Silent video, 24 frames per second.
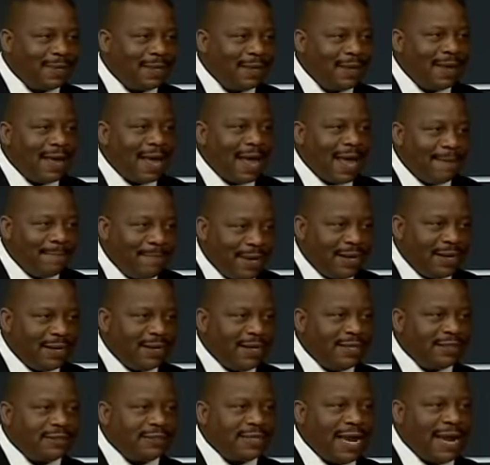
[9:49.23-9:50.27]
I've been in
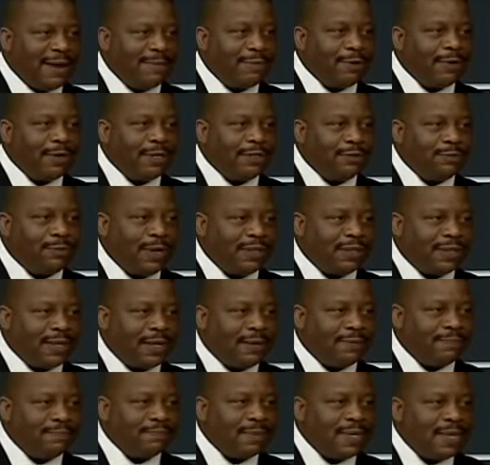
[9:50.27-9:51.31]
these neighborhoods with him.